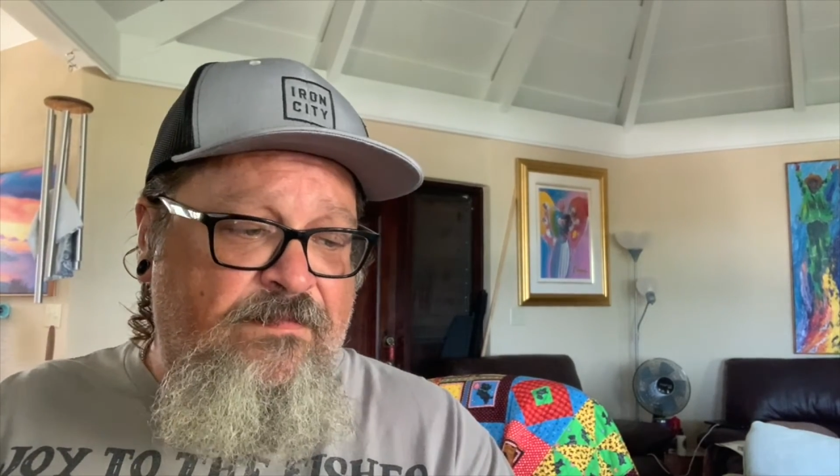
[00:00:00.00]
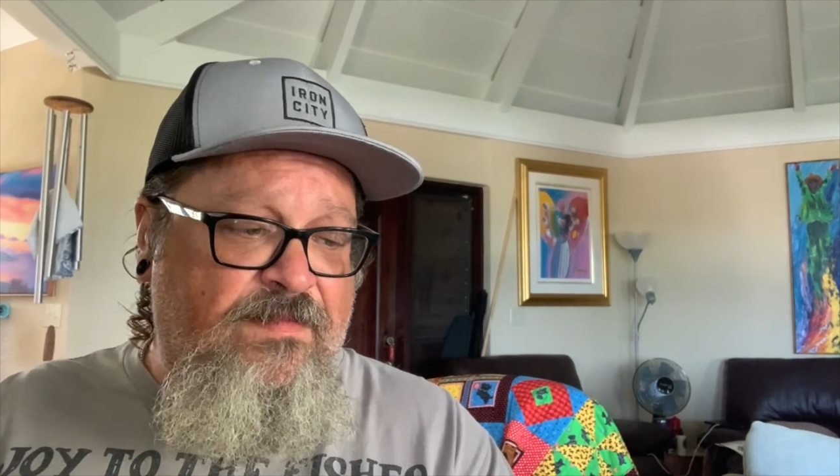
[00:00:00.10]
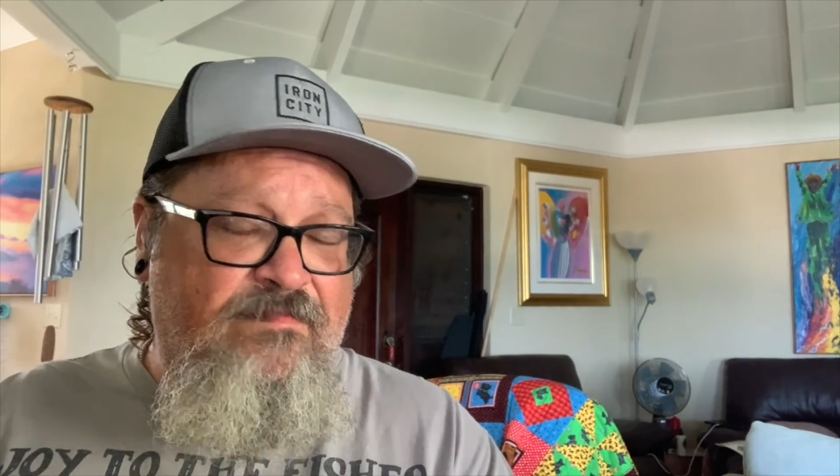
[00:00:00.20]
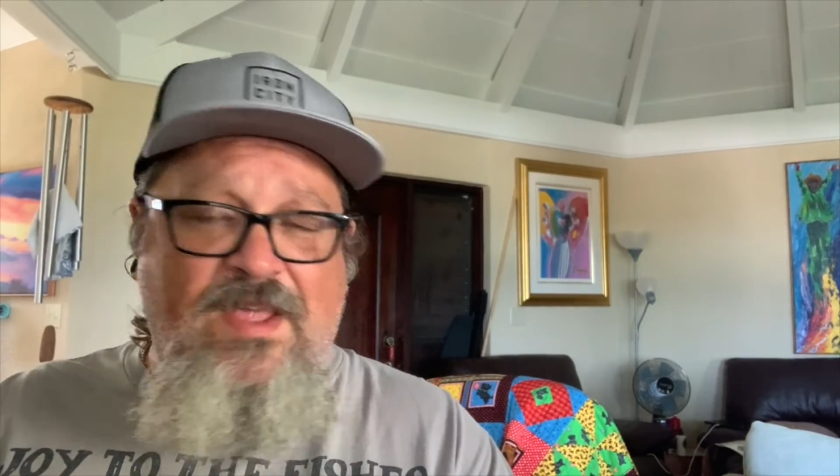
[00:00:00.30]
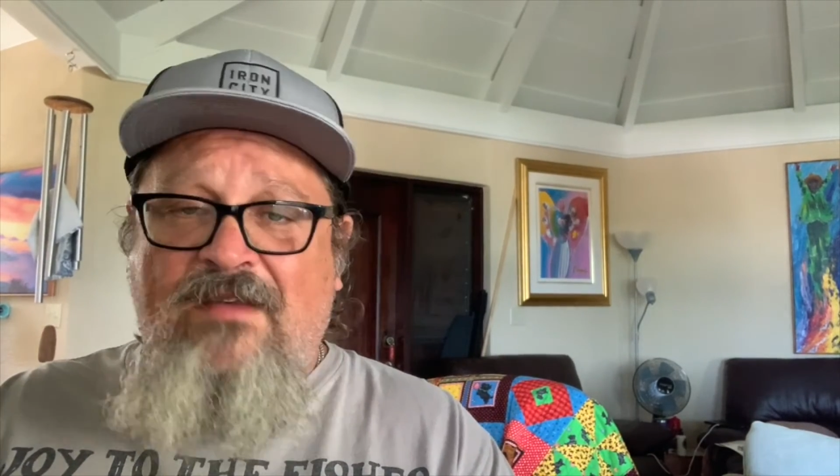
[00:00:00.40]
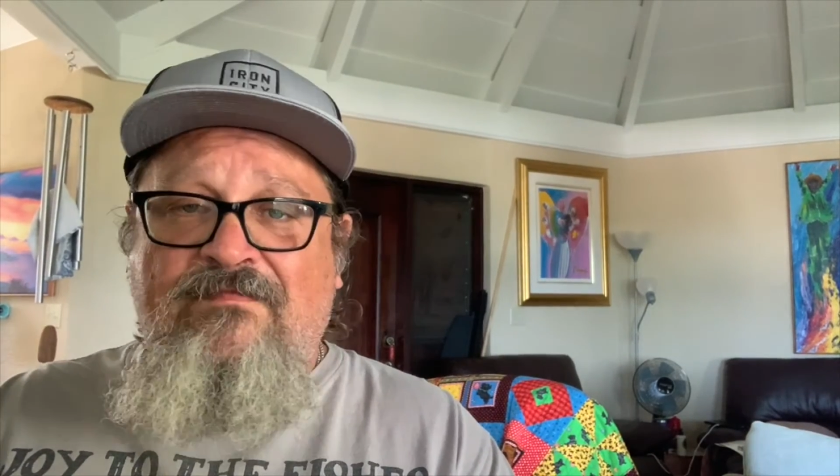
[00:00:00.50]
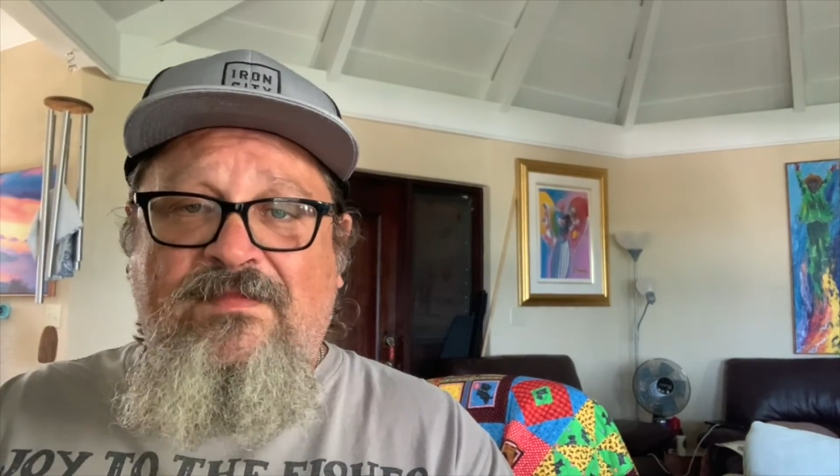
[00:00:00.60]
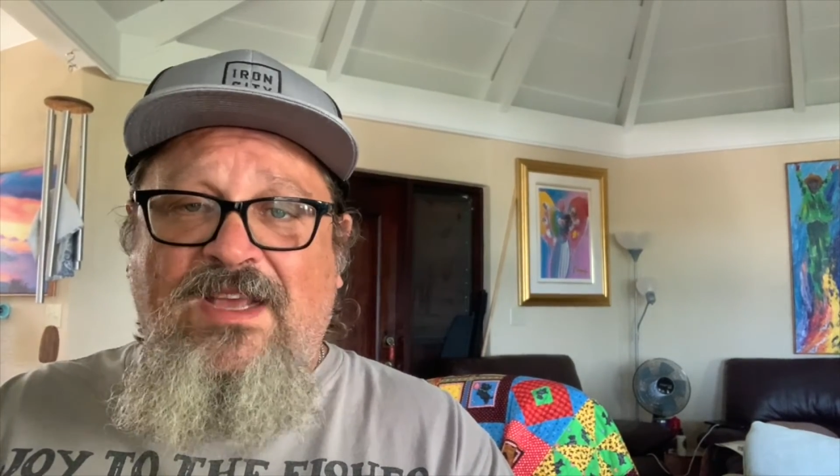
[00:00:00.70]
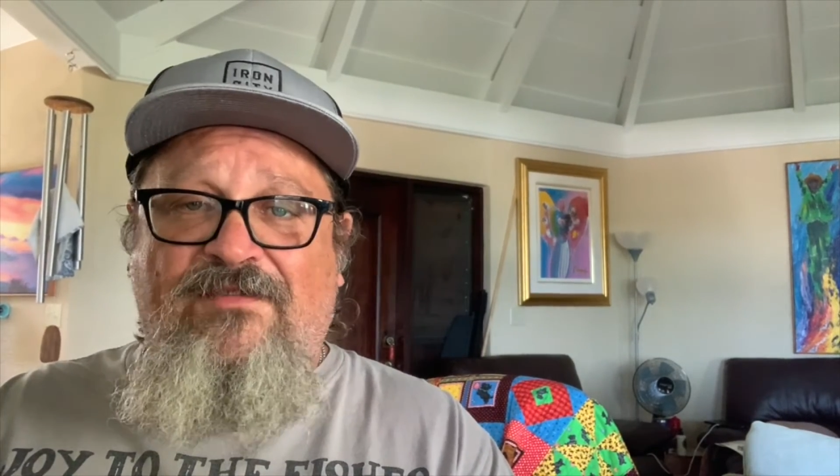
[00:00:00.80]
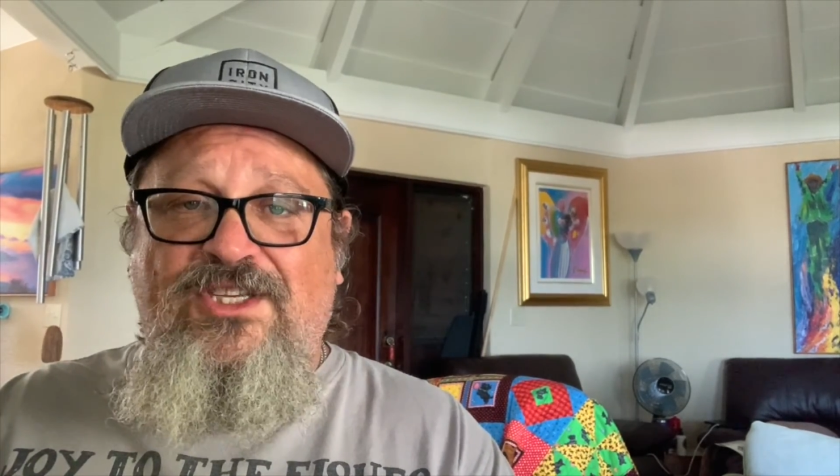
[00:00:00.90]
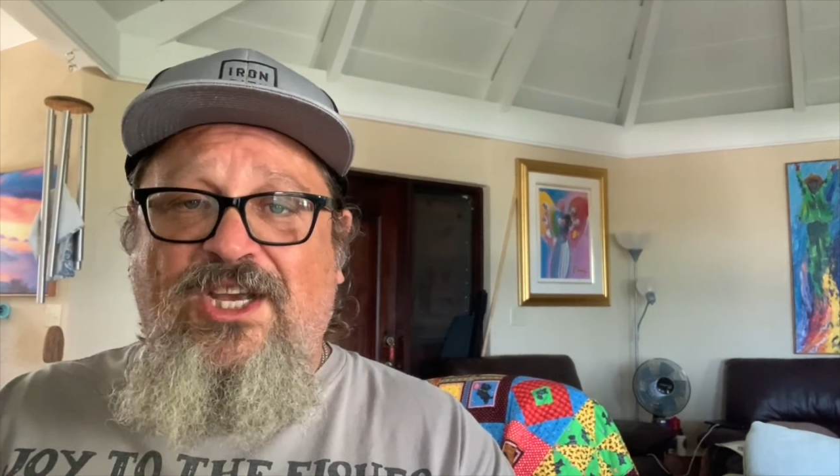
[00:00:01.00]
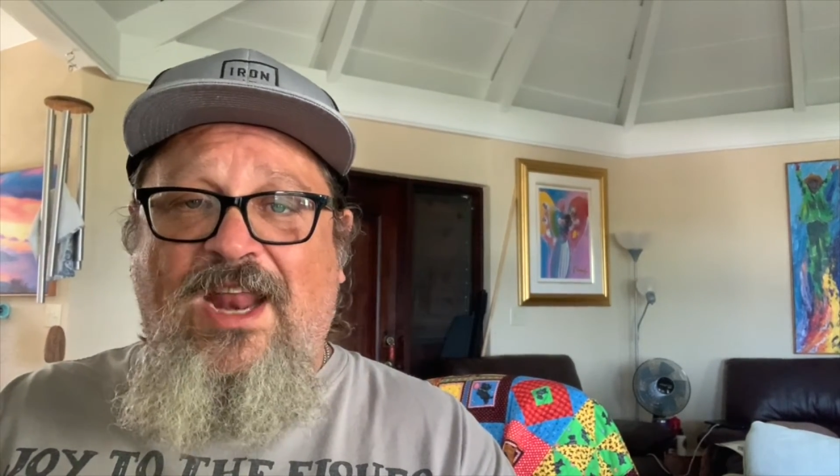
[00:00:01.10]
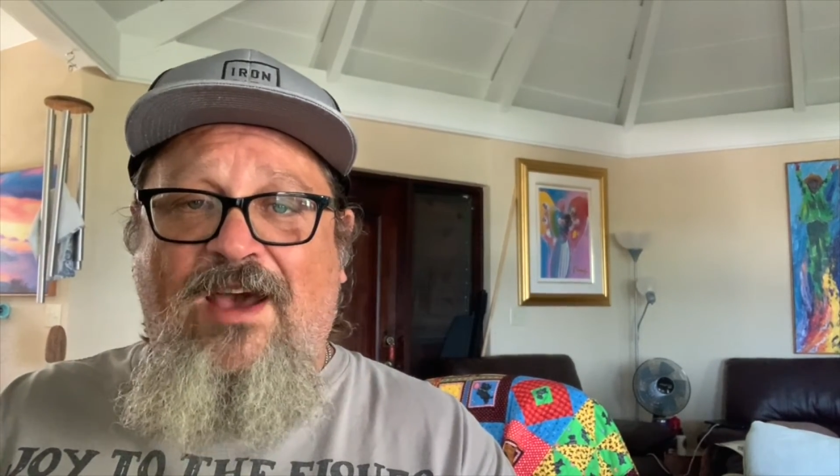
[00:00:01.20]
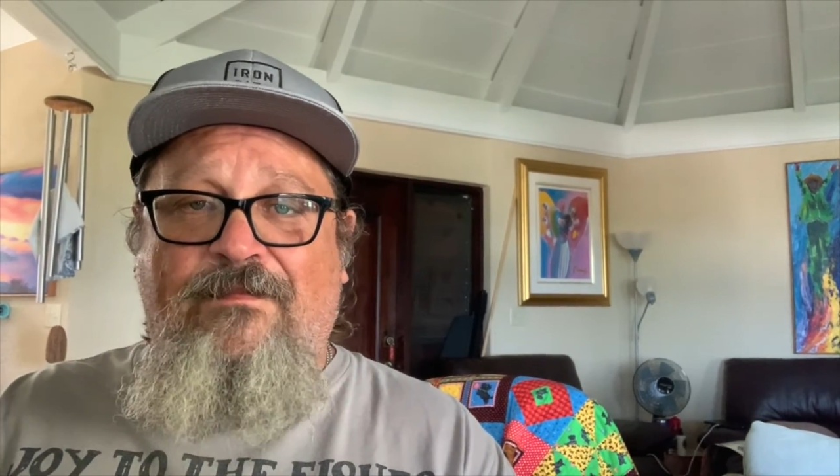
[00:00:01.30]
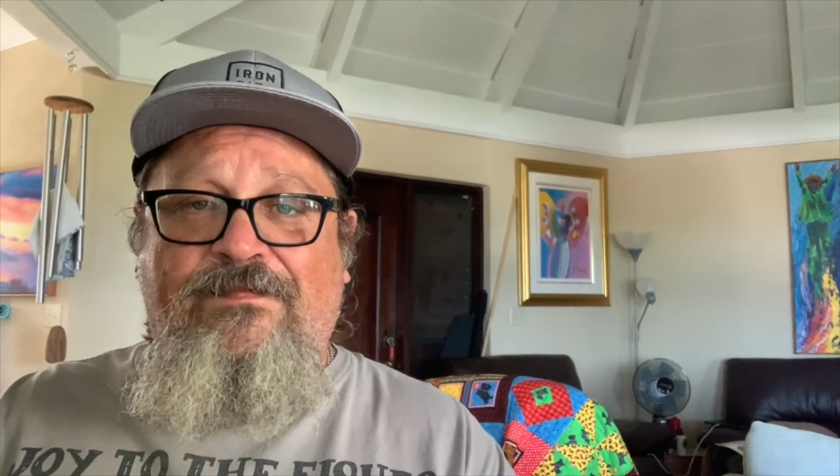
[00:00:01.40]
definitely check it
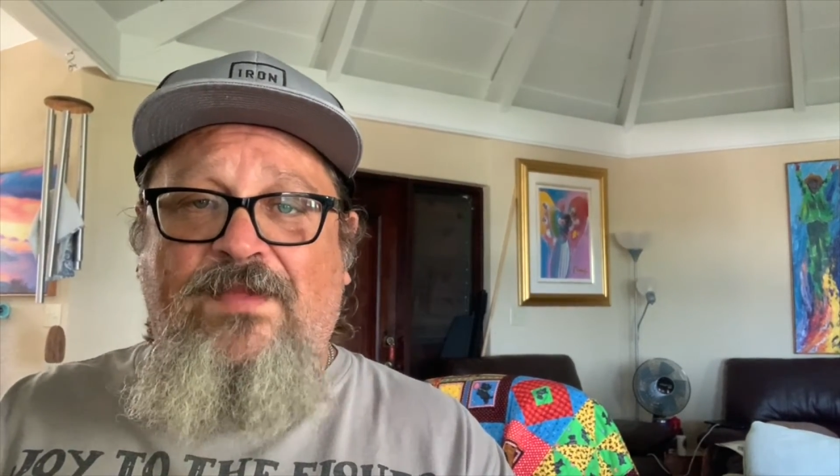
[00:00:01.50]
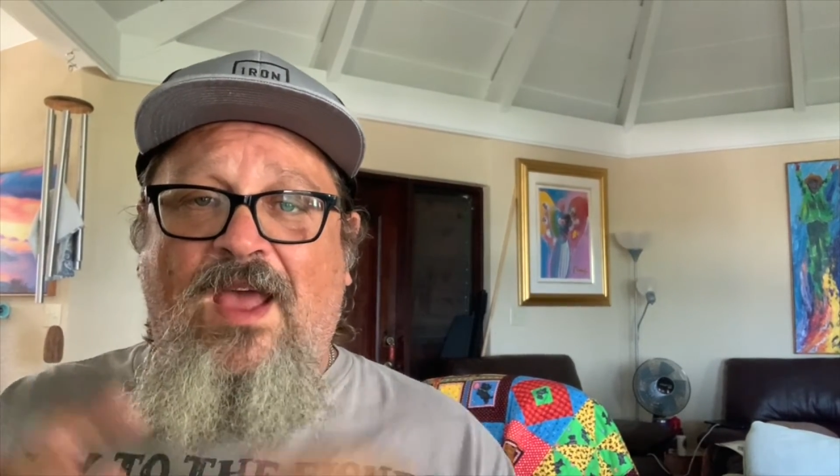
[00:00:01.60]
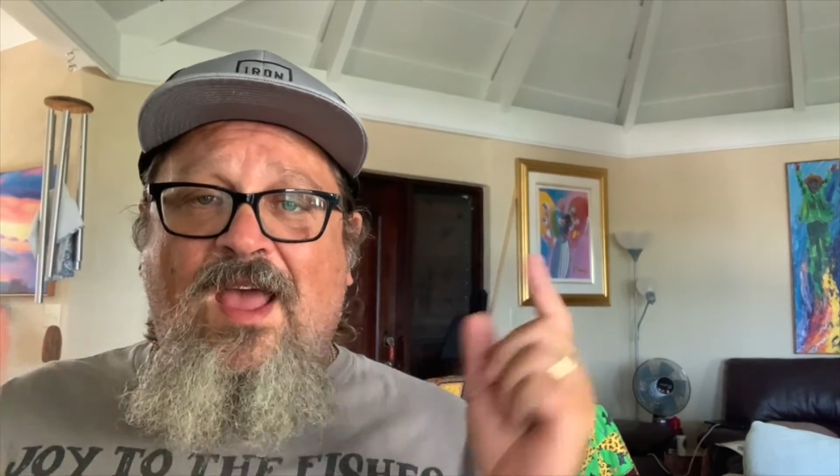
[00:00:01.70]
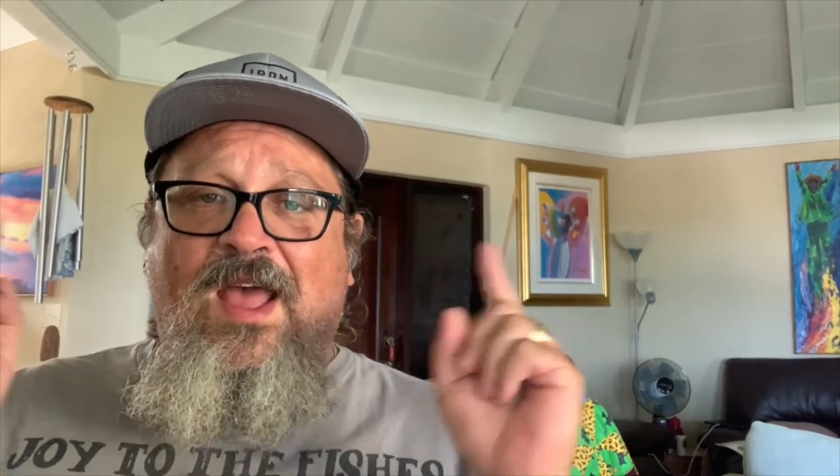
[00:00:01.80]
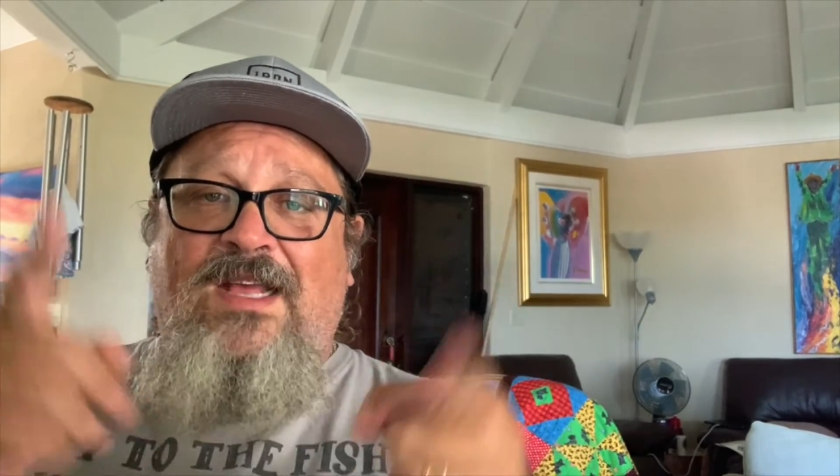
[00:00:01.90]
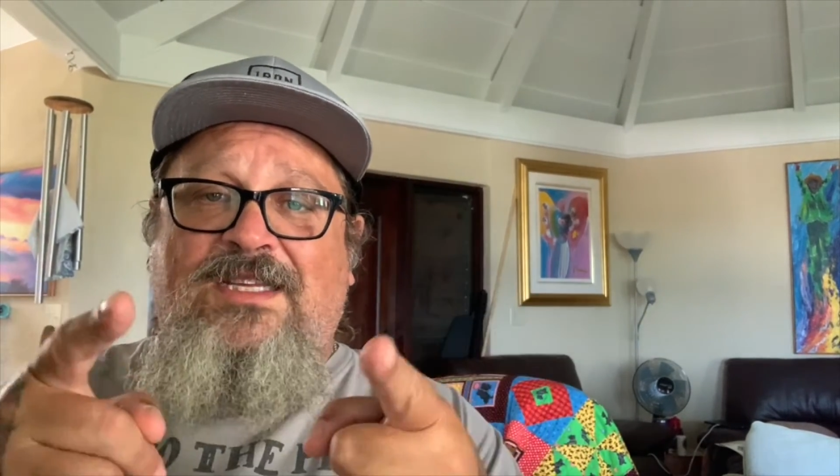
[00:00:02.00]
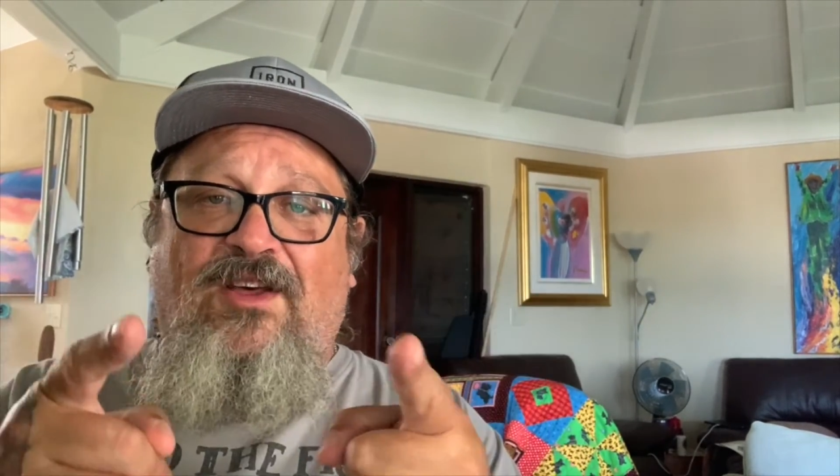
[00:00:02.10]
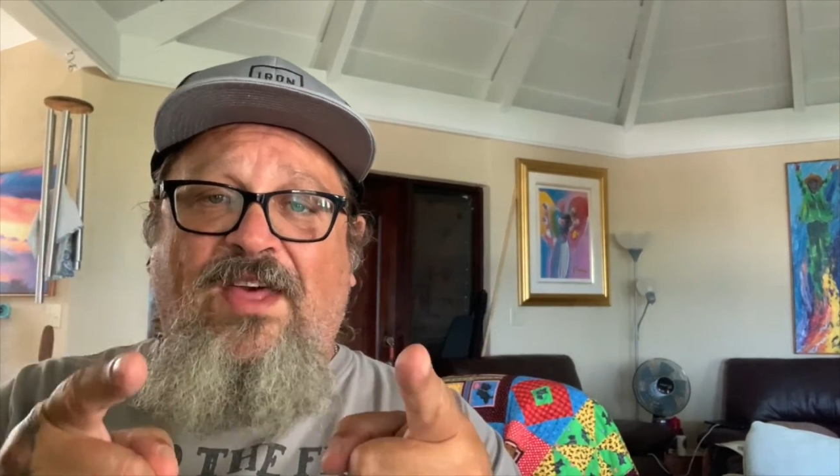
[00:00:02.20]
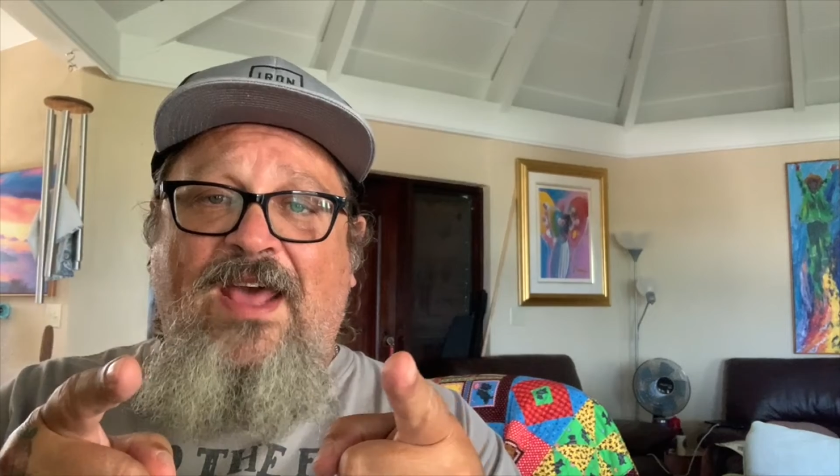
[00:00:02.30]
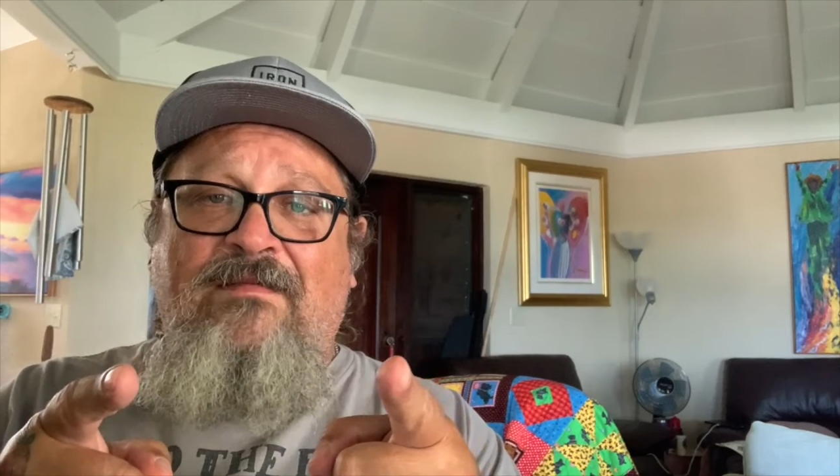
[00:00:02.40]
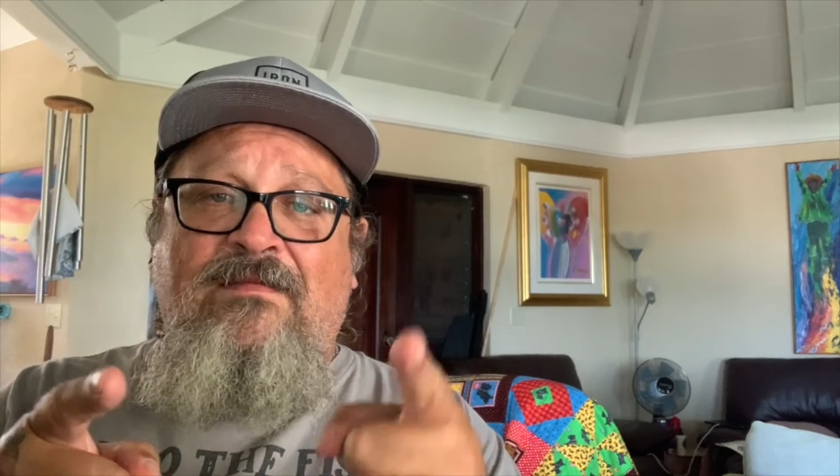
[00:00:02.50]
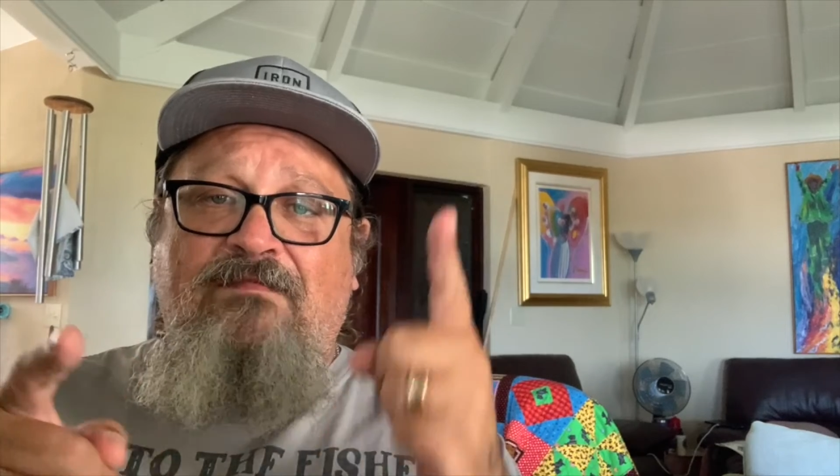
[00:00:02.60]
out. Till then,